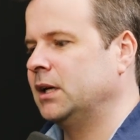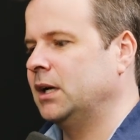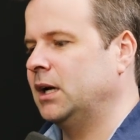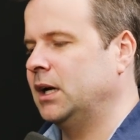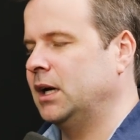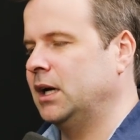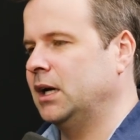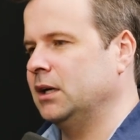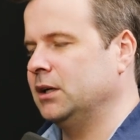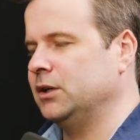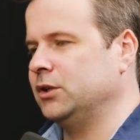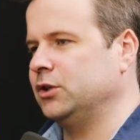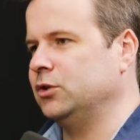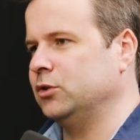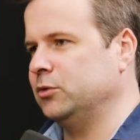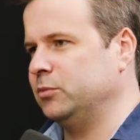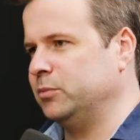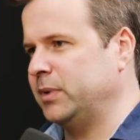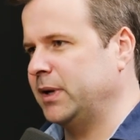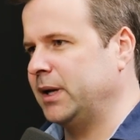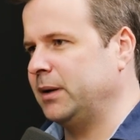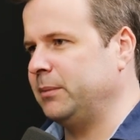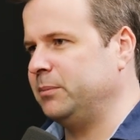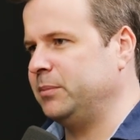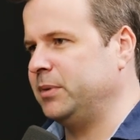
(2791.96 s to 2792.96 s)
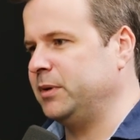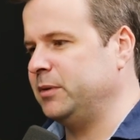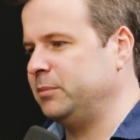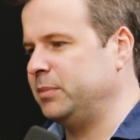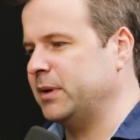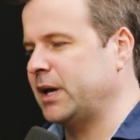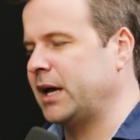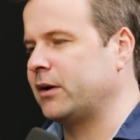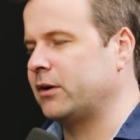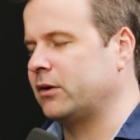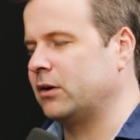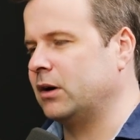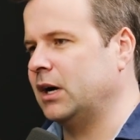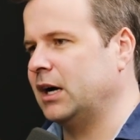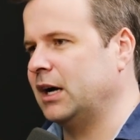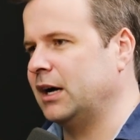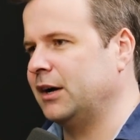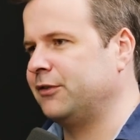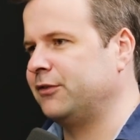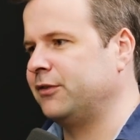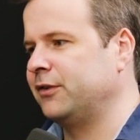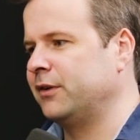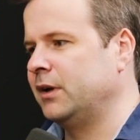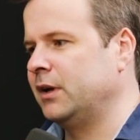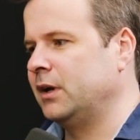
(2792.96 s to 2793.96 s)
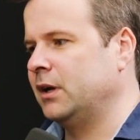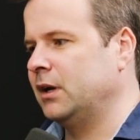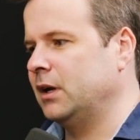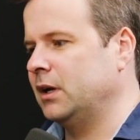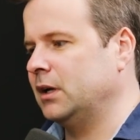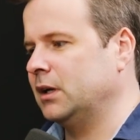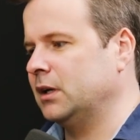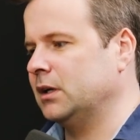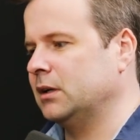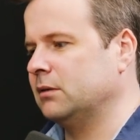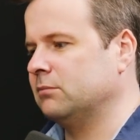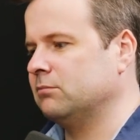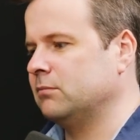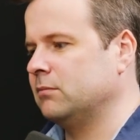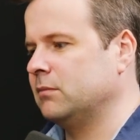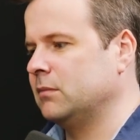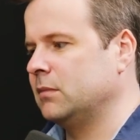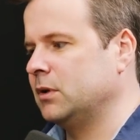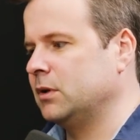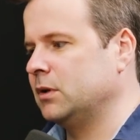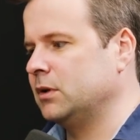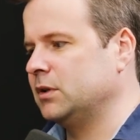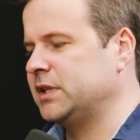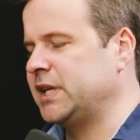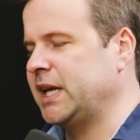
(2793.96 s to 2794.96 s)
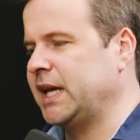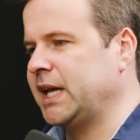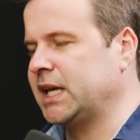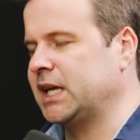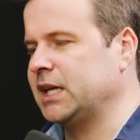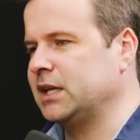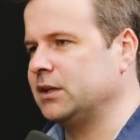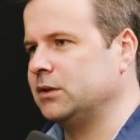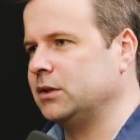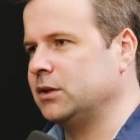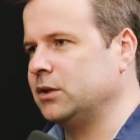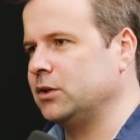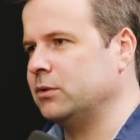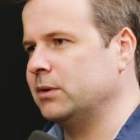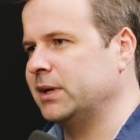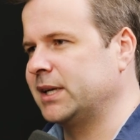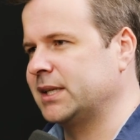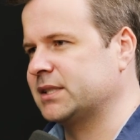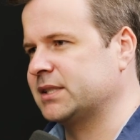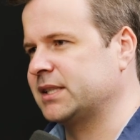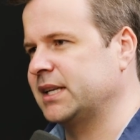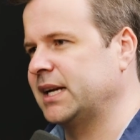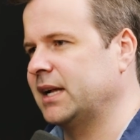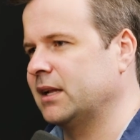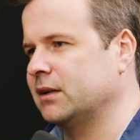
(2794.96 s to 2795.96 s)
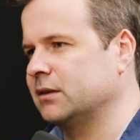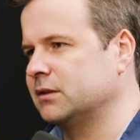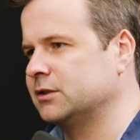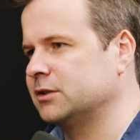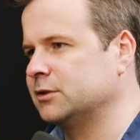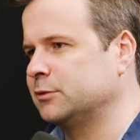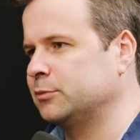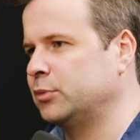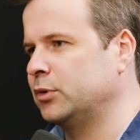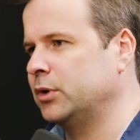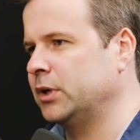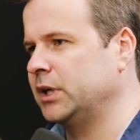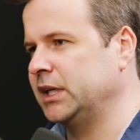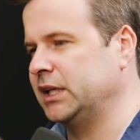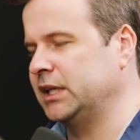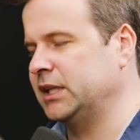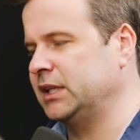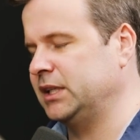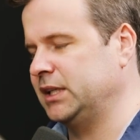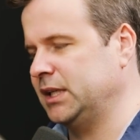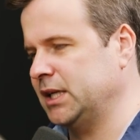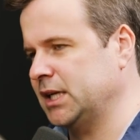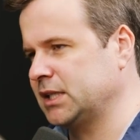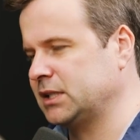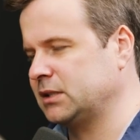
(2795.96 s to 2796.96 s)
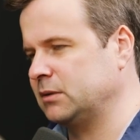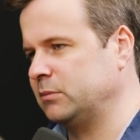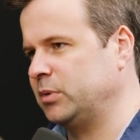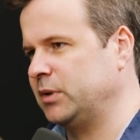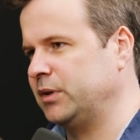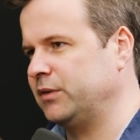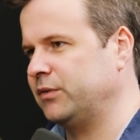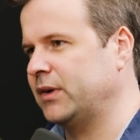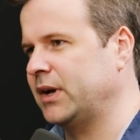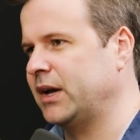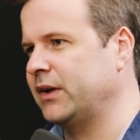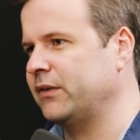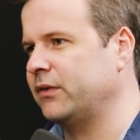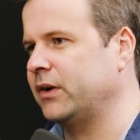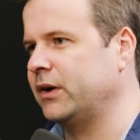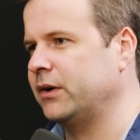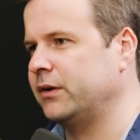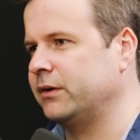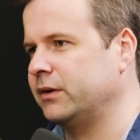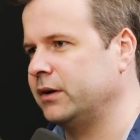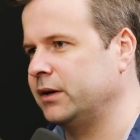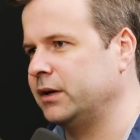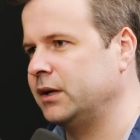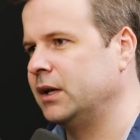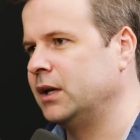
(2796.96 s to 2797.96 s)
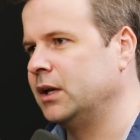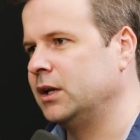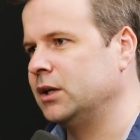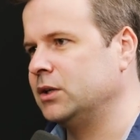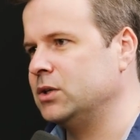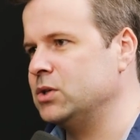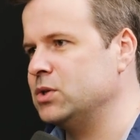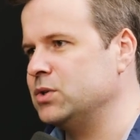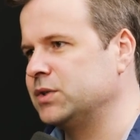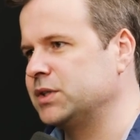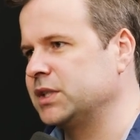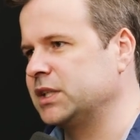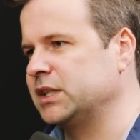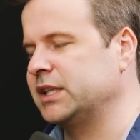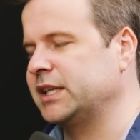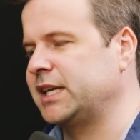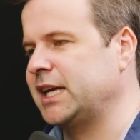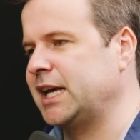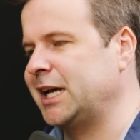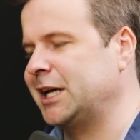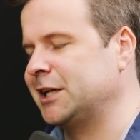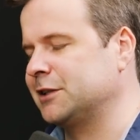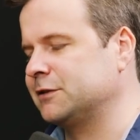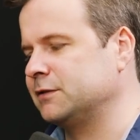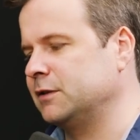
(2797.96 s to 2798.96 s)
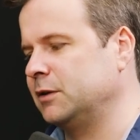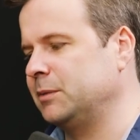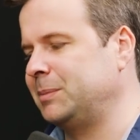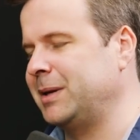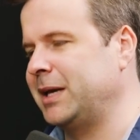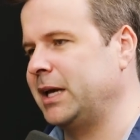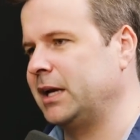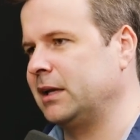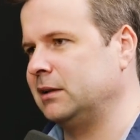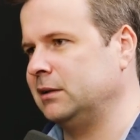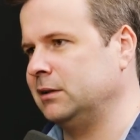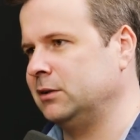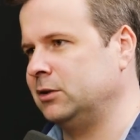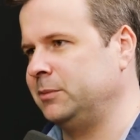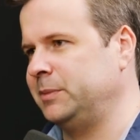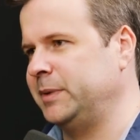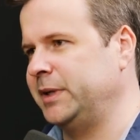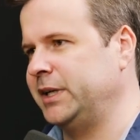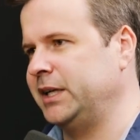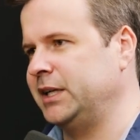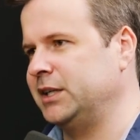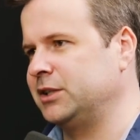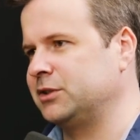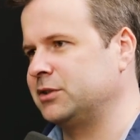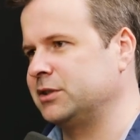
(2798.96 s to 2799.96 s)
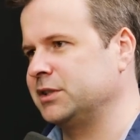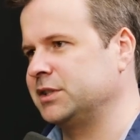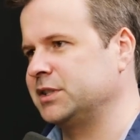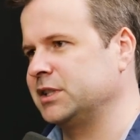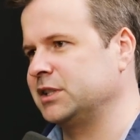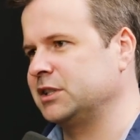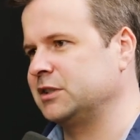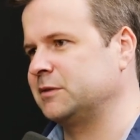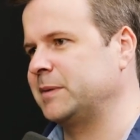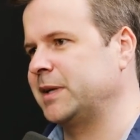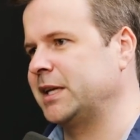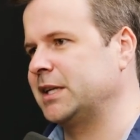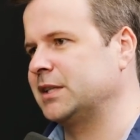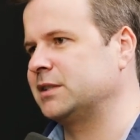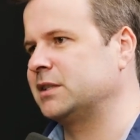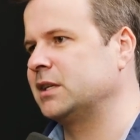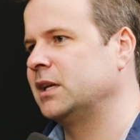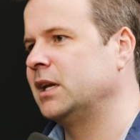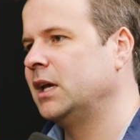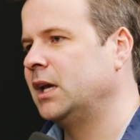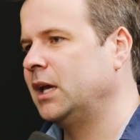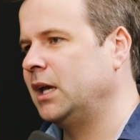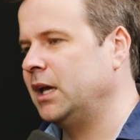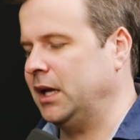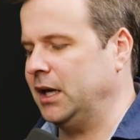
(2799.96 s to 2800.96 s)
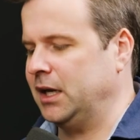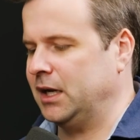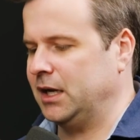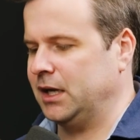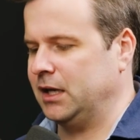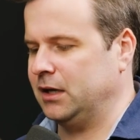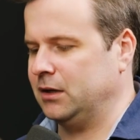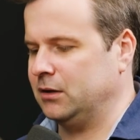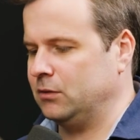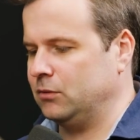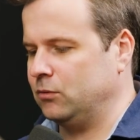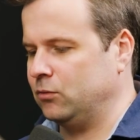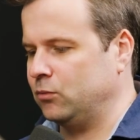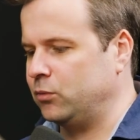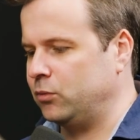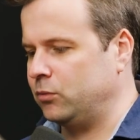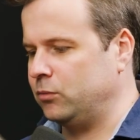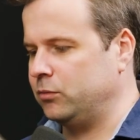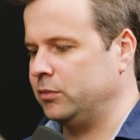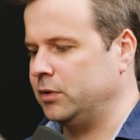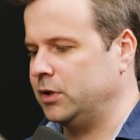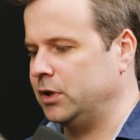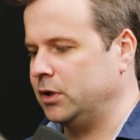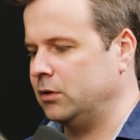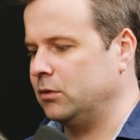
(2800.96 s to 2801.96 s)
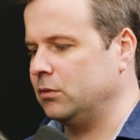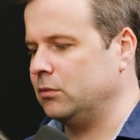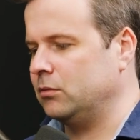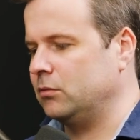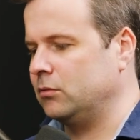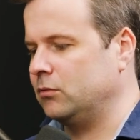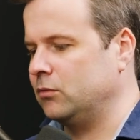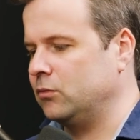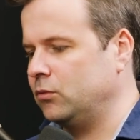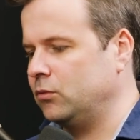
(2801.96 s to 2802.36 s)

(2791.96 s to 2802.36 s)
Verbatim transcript: uh, you'd be better off um, taking the U.S. dollars, putting it in the S and P 500, using the cash flow, paying a little bit of interest expense, yeah. and on a you know